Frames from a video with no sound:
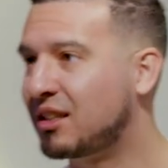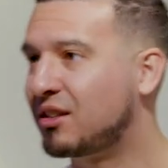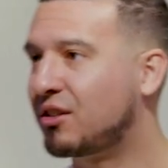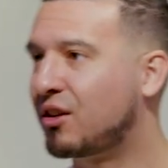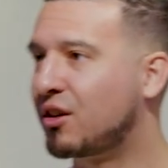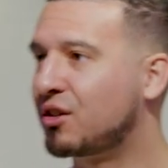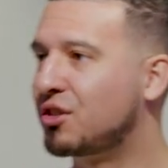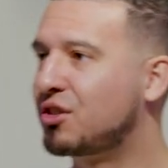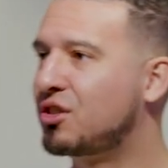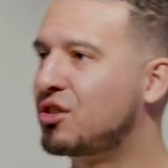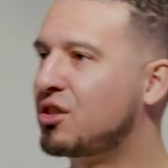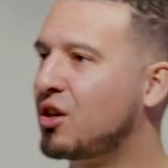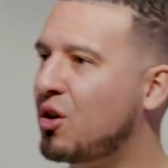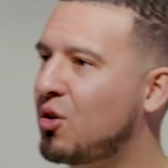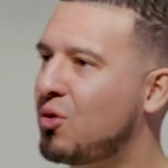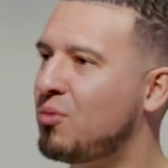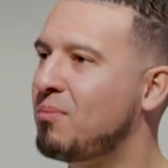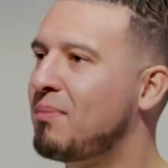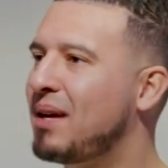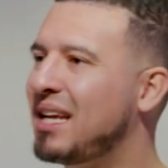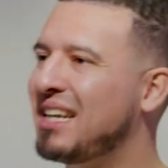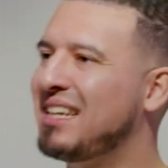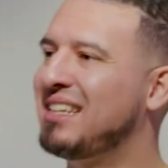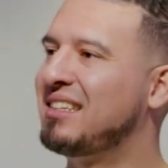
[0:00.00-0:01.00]
that there are so
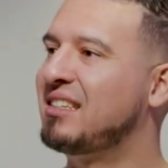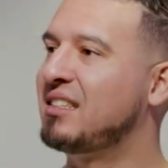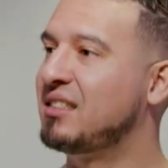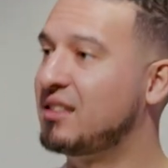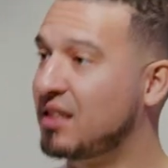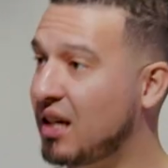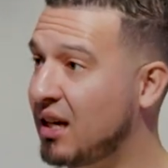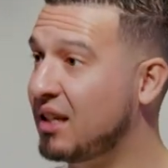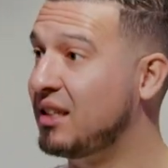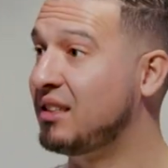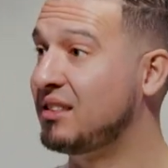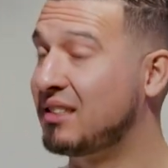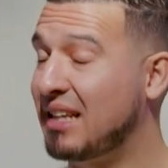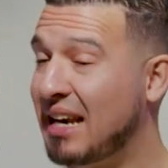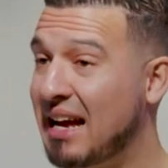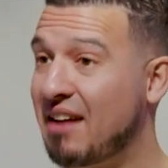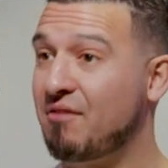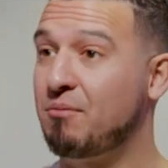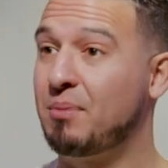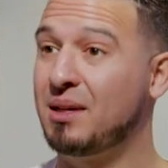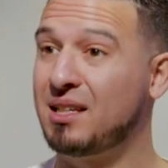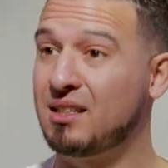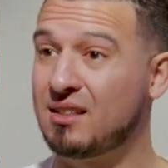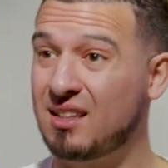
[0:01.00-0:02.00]
many studies that
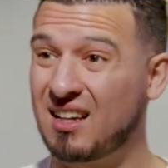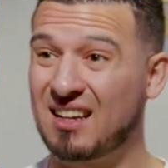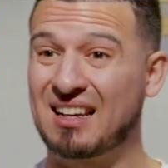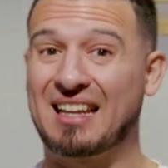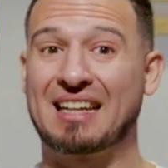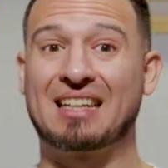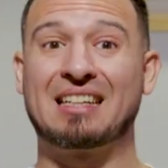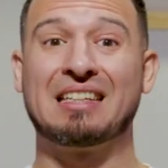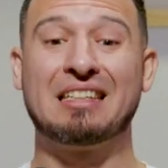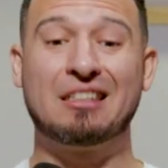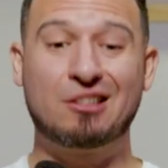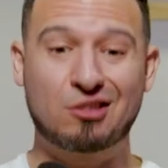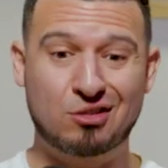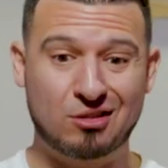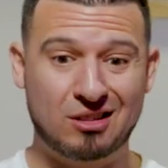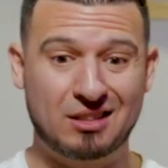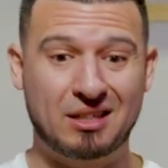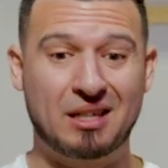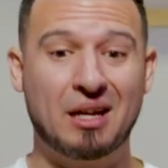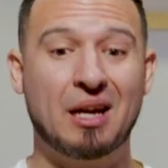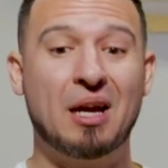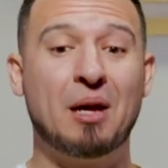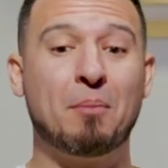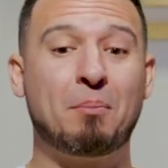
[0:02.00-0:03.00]
have been done, like
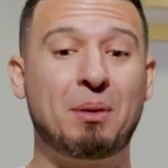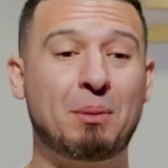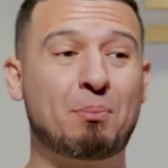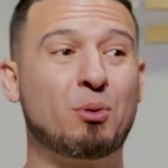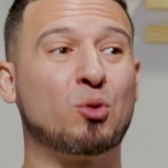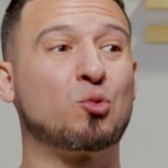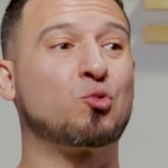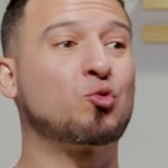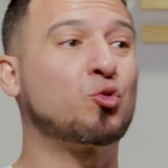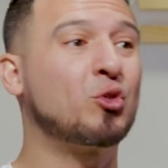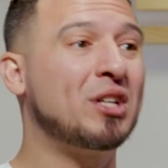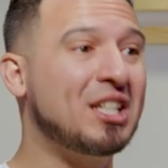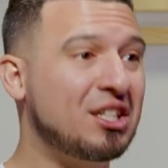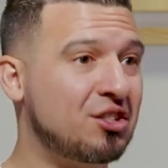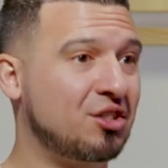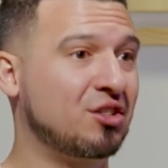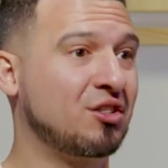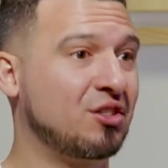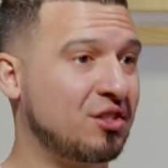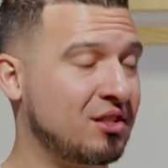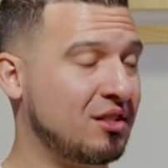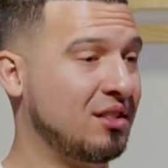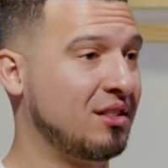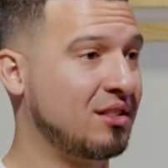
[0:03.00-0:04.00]
literally people
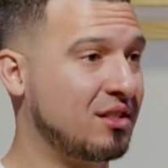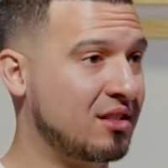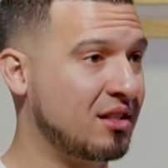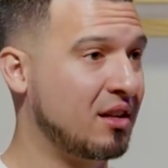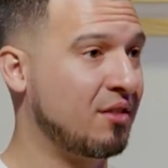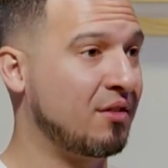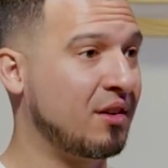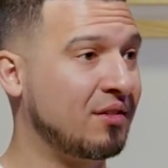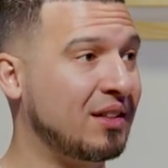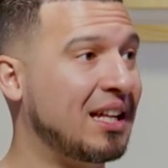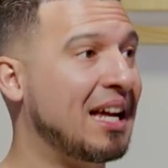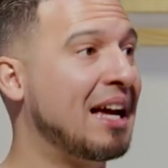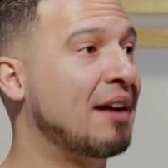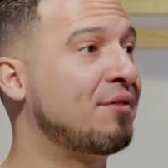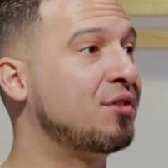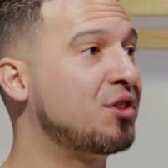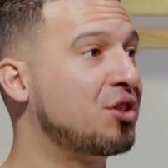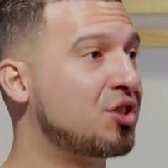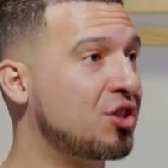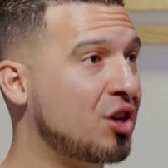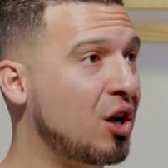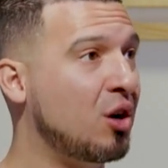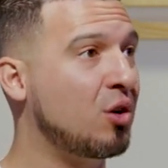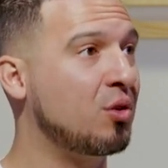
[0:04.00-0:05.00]
research this stuff, and they have
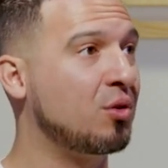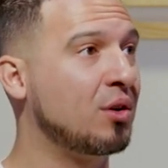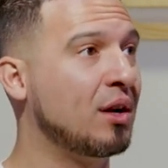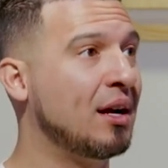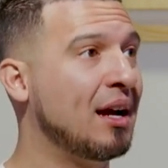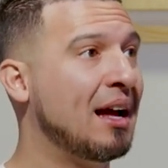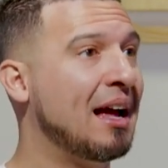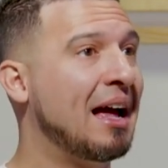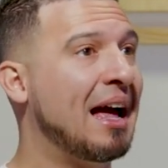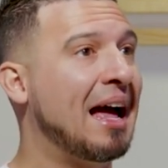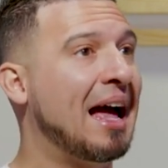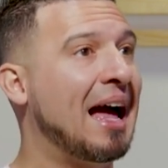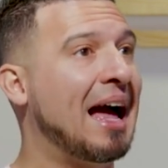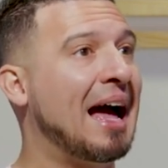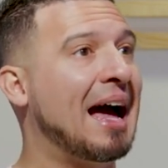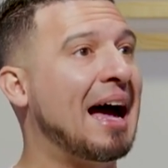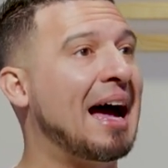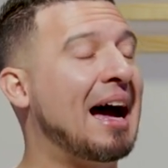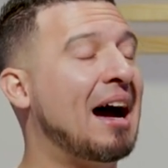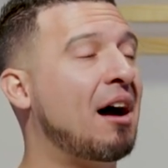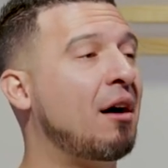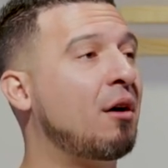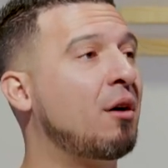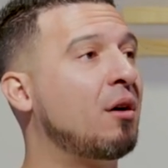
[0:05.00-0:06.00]
shown
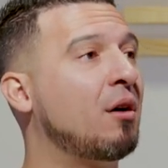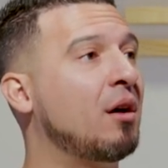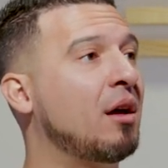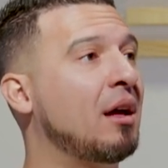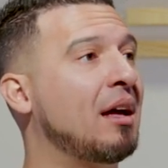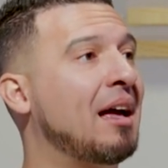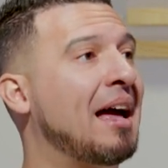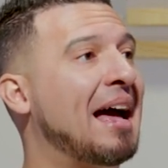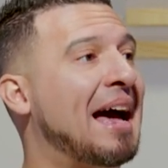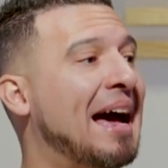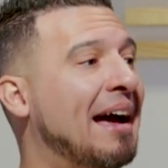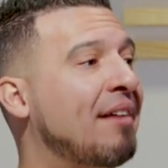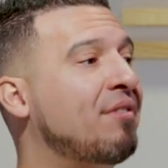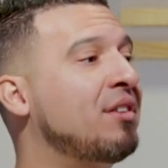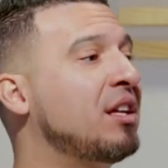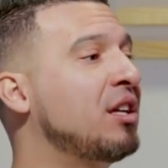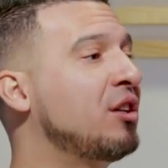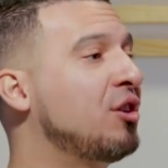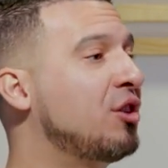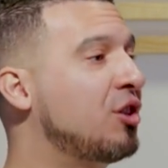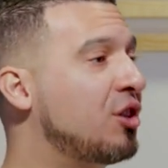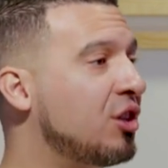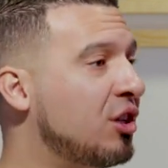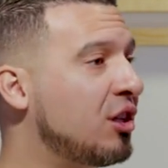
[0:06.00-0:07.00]
how
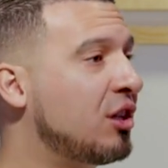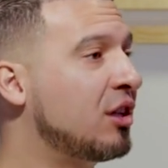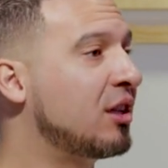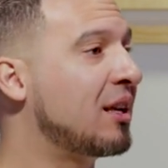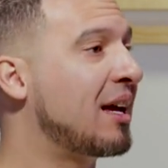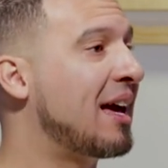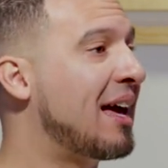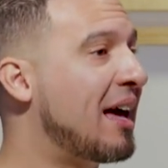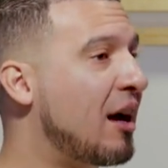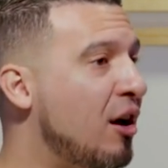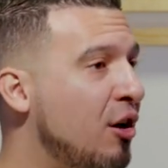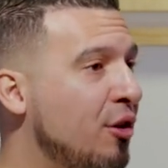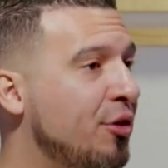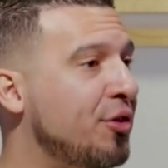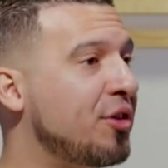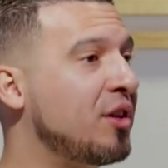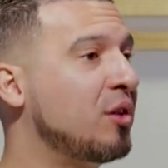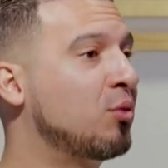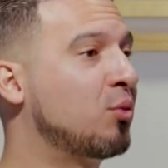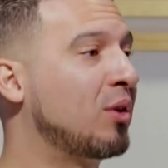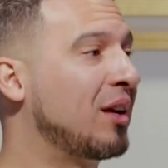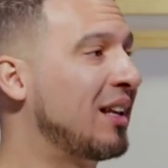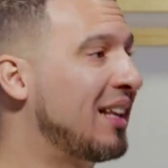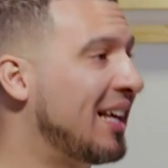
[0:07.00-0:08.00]
having good,
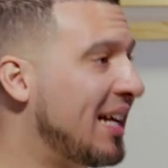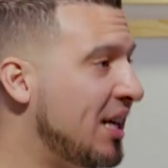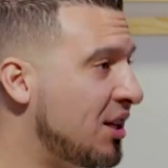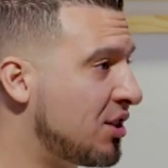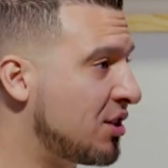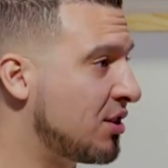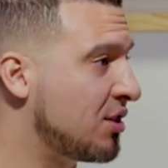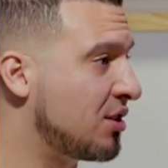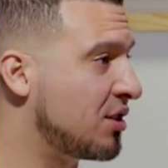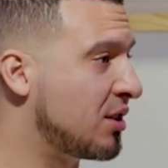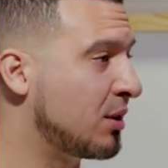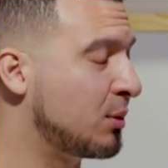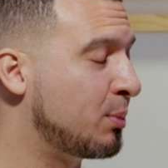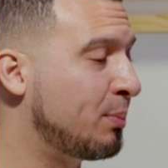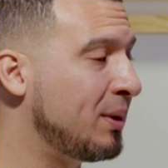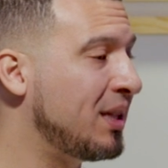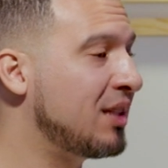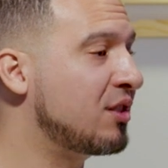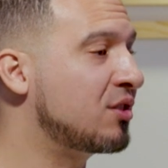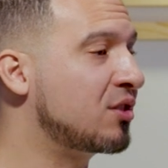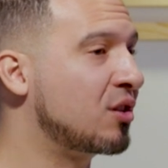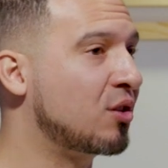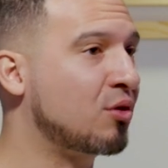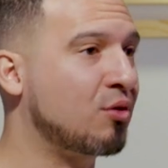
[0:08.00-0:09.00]
healthy relationships,
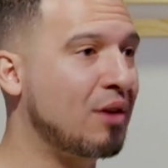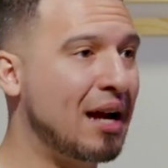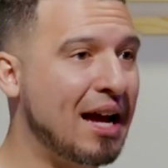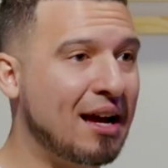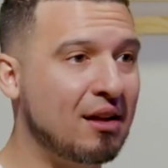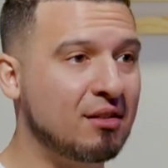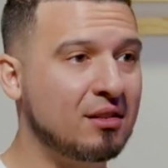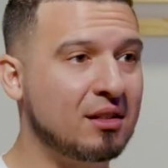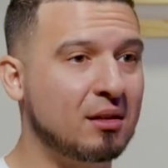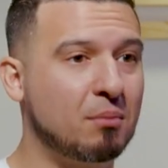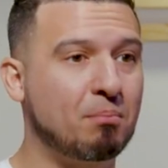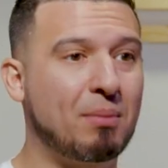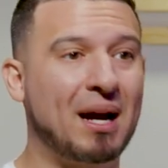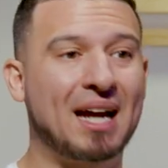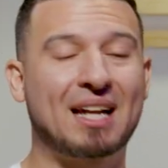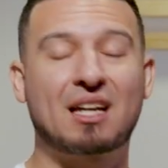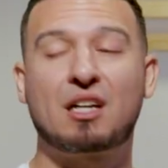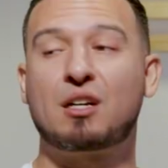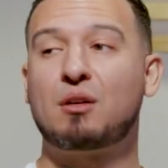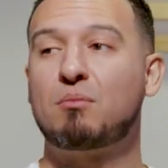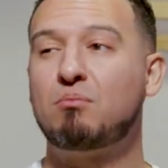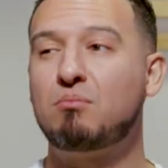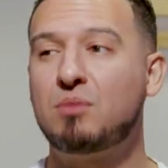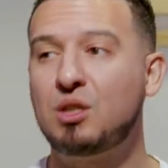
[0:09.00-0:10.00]
being surrounded by
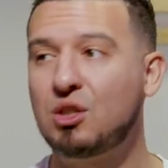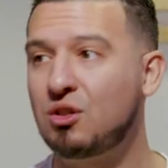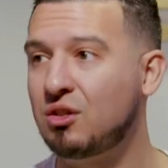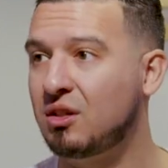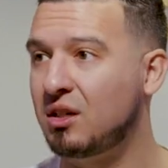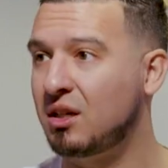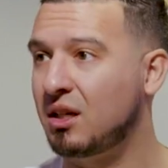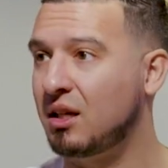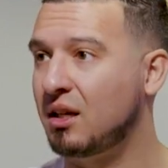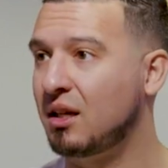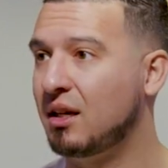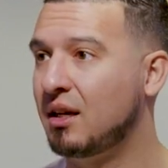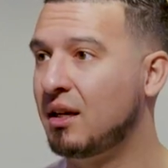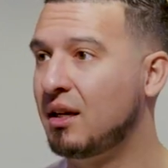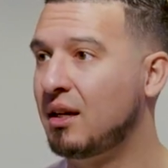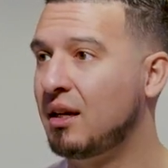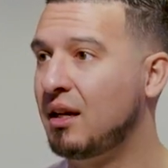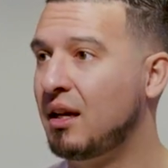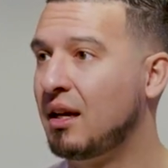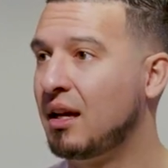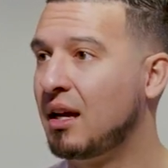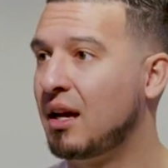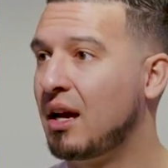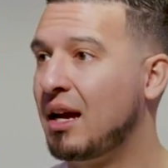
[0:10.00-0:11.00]
community,
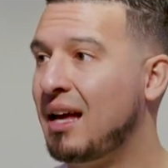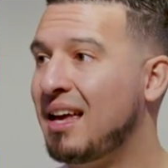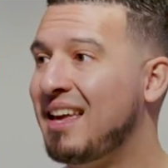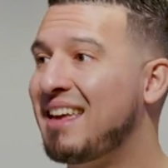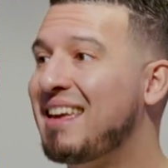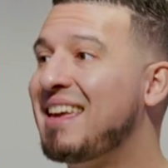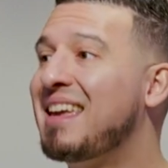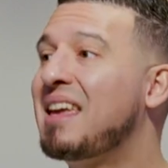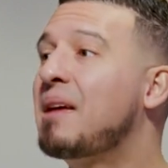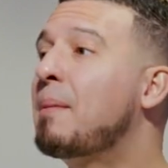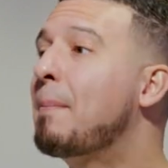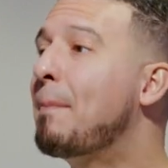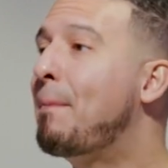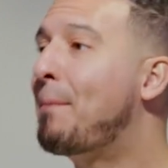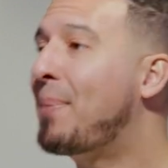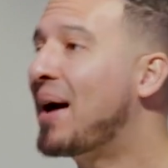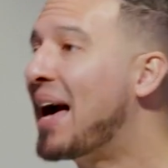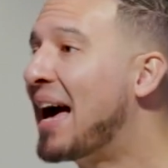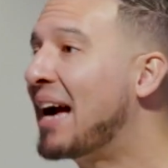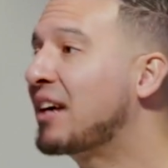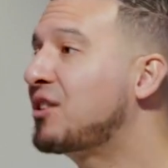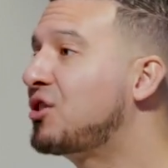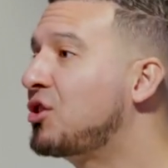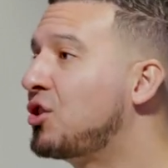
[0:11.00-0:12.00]

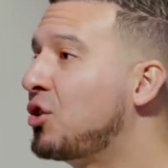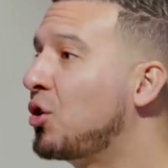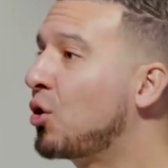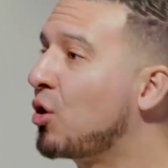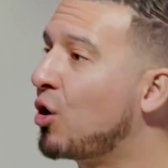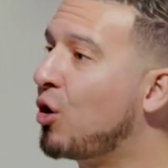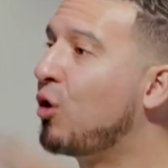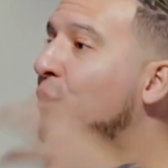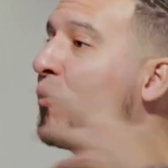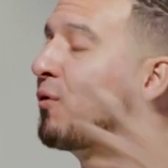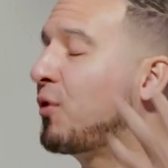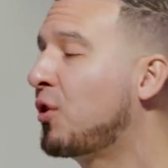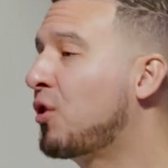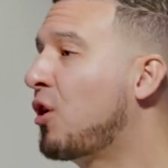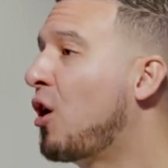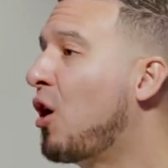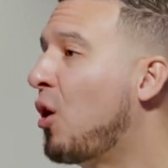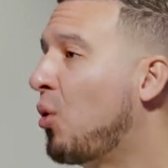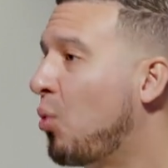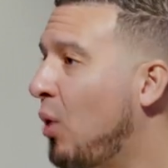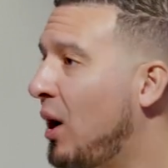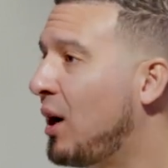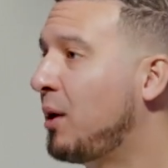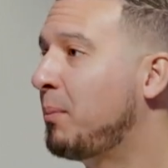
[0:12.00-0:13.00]
impacts your
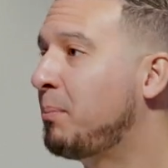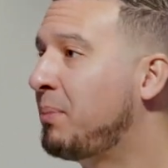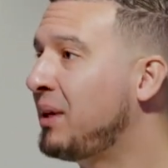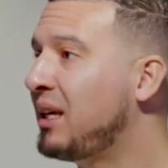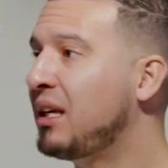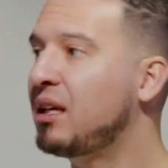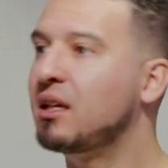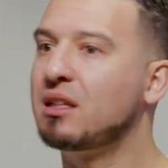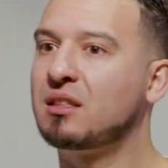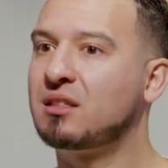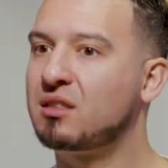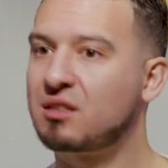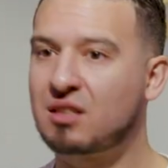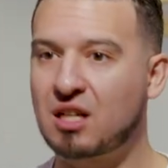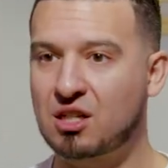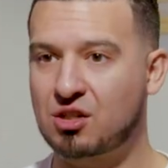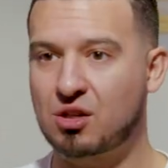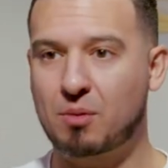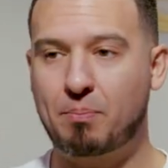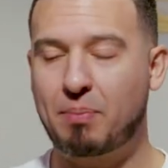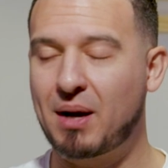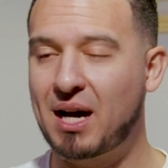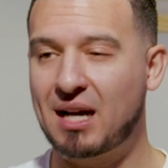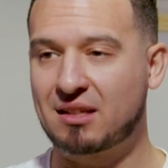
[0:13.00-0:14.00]
overall well-being in
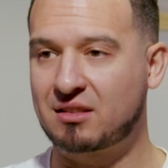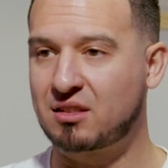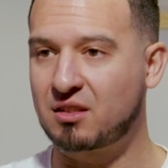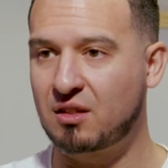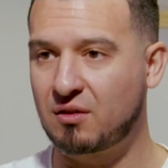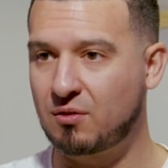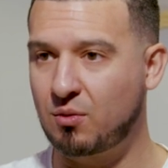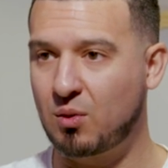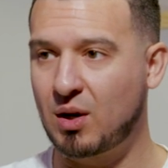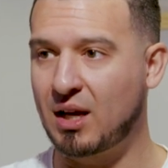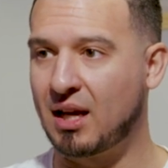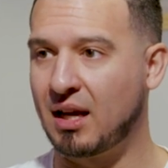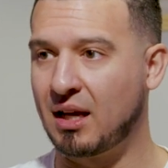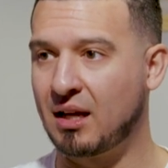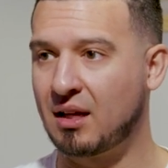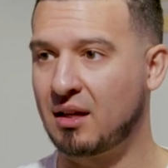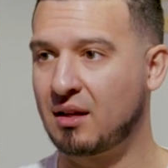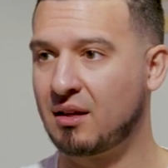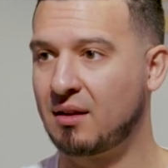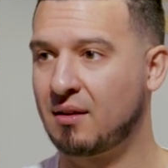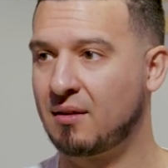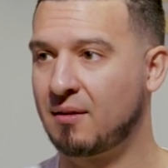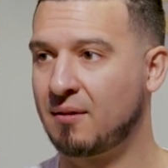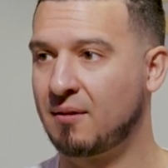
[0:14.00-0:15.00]
such a positive way.